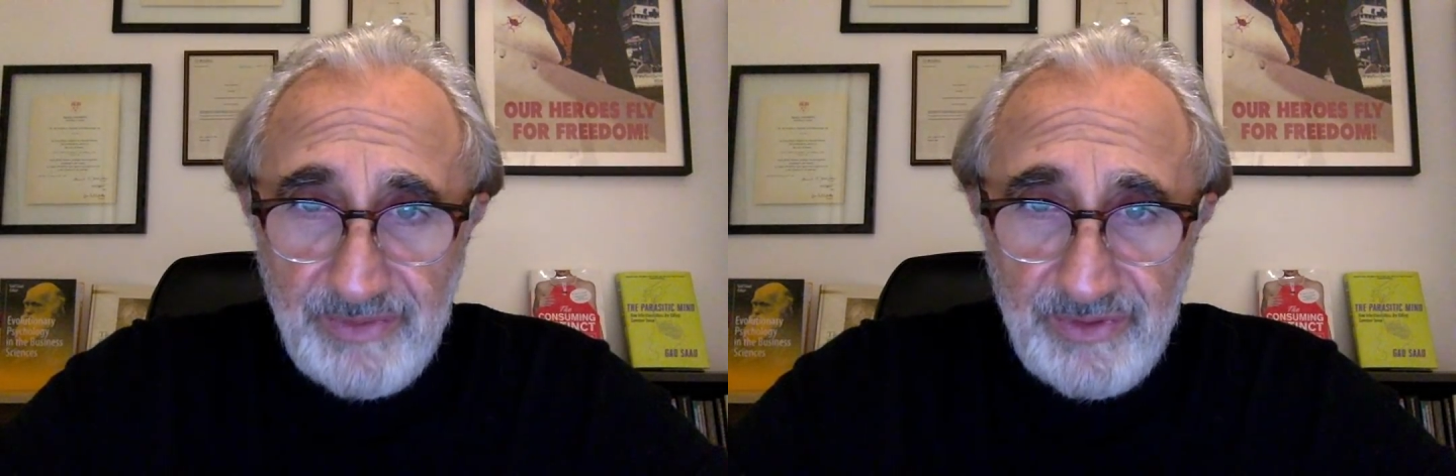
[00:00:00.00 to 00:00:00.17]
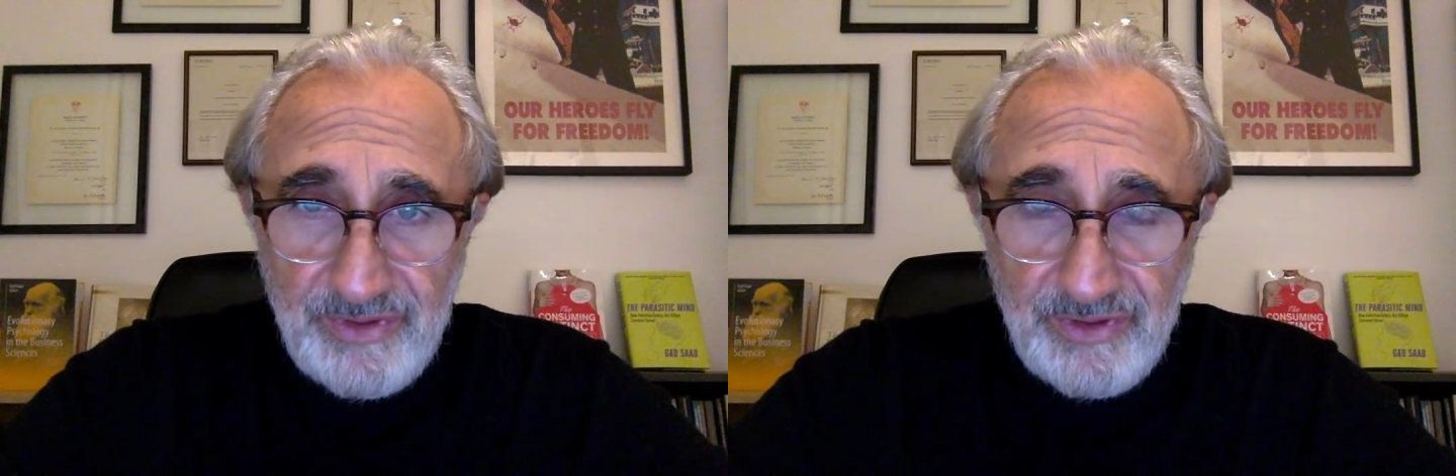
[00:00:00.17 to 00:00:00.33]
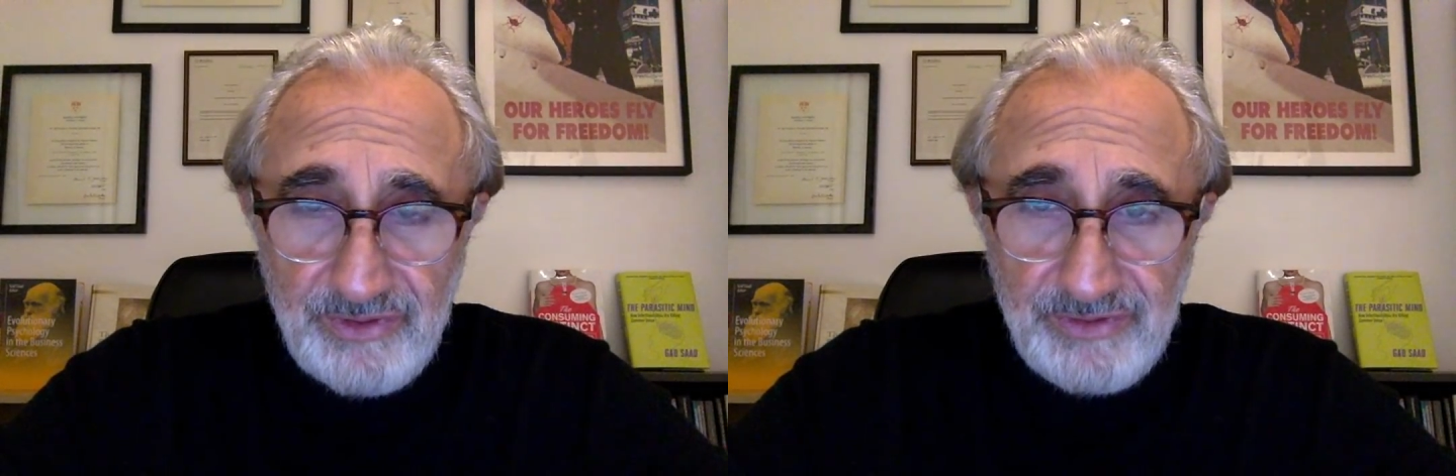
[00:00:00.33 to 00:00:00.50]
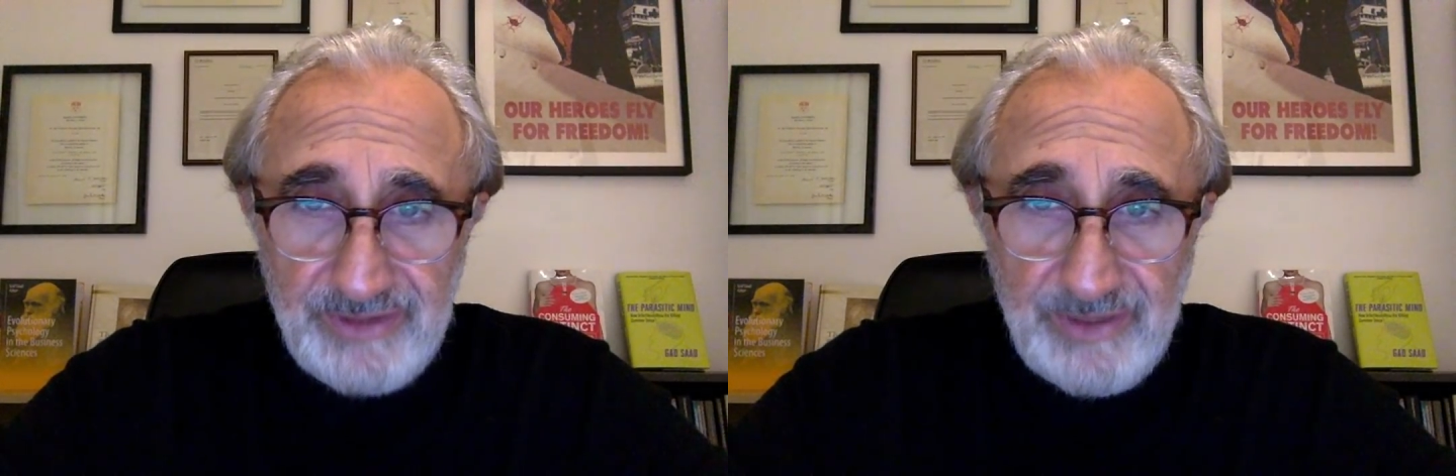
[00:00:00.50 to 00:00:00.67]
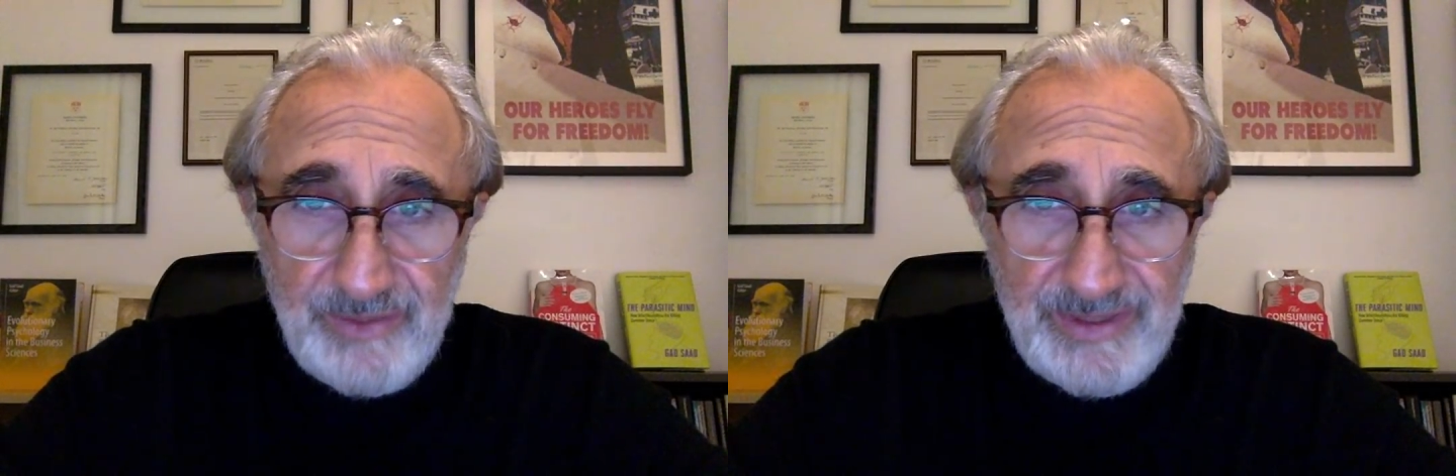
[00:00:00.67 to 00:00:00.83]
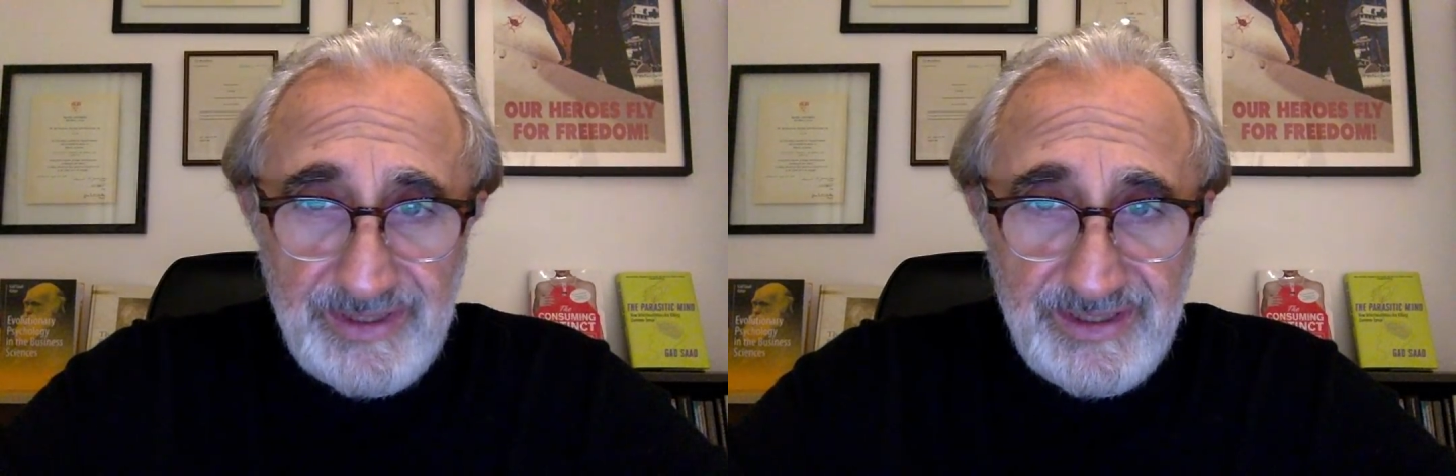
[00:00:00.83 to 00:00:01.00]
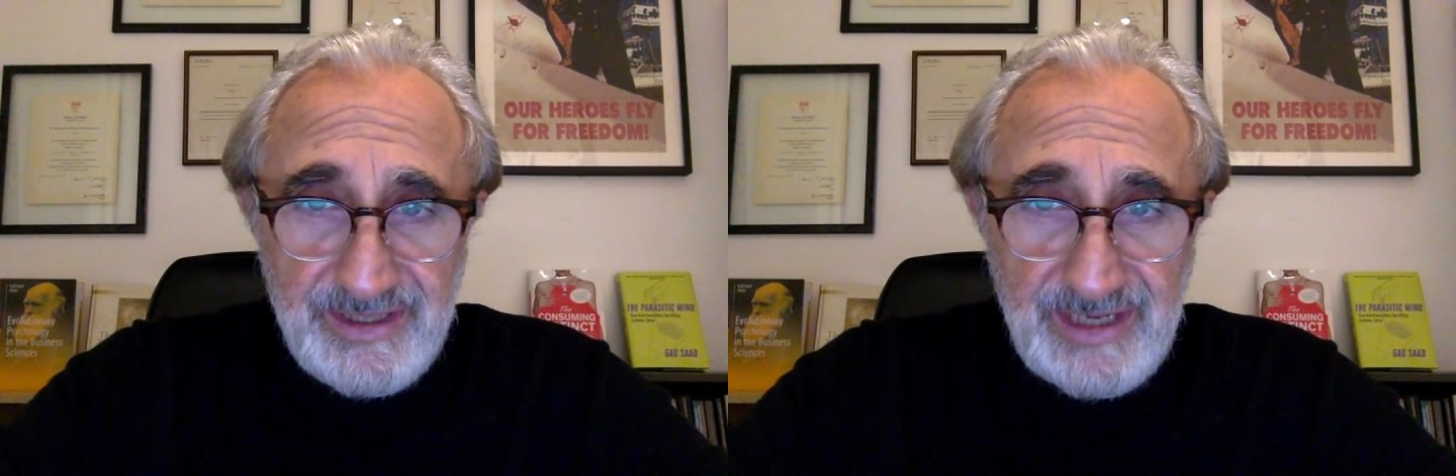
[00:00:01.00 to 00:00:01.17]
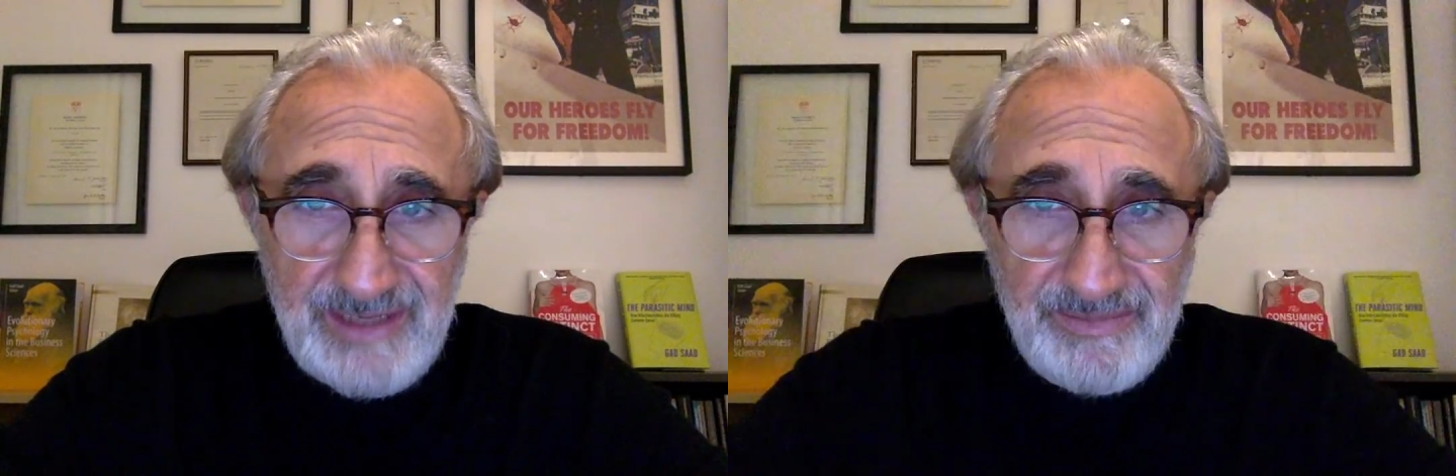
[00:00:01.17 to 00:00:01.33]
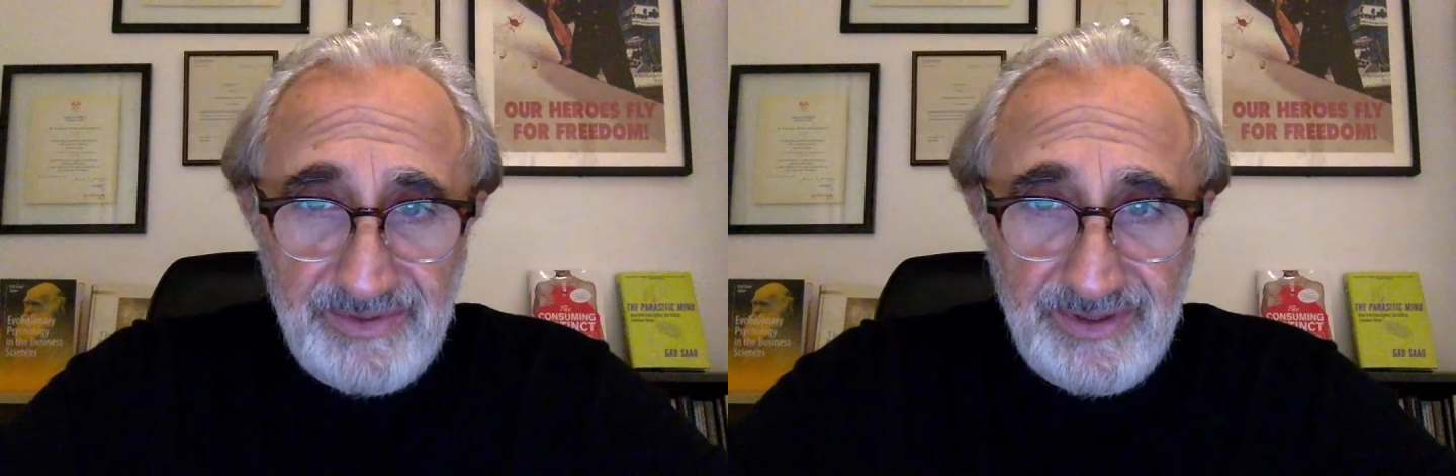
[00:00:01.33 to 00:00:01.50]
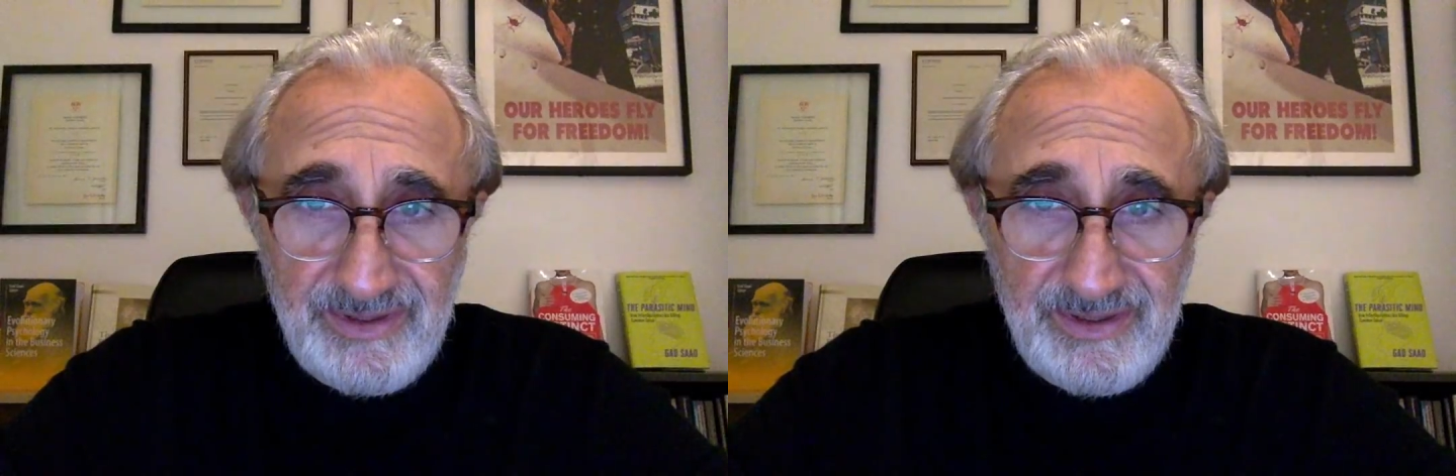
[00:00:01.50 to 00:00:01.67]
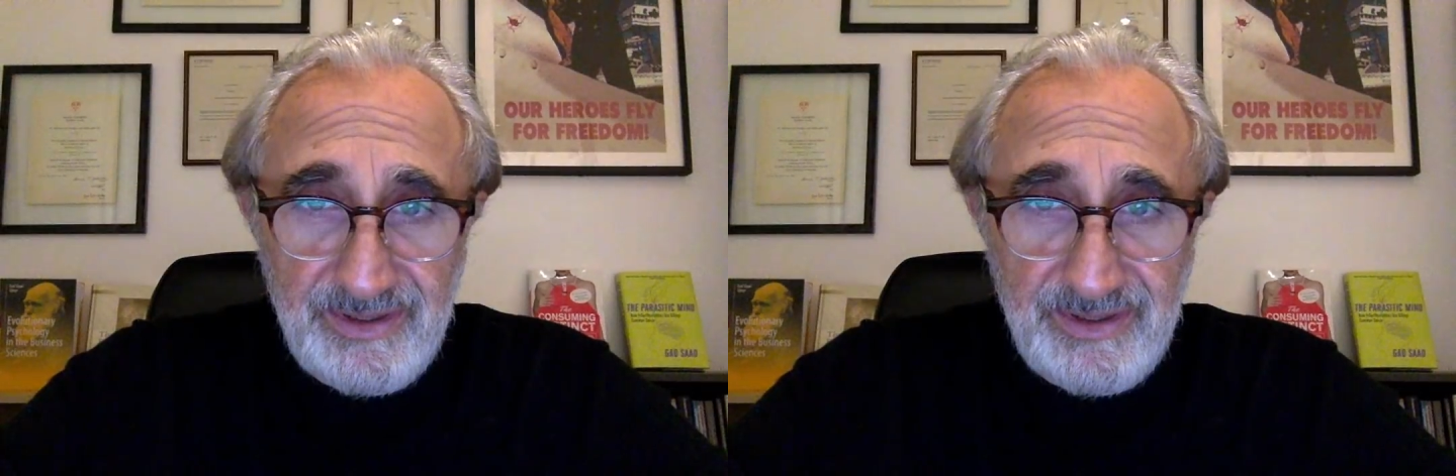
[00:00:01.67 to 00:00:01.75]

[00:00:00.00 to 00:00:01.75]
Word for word: miracle that we escaped